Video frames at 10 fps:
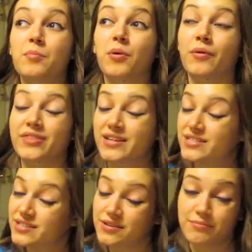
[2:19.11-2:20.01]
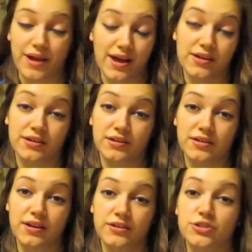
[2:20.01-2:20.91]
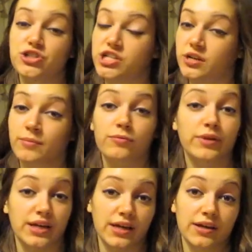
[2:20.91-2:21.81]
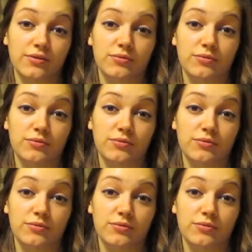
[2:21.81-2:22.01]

But when they did come back, Gina Marie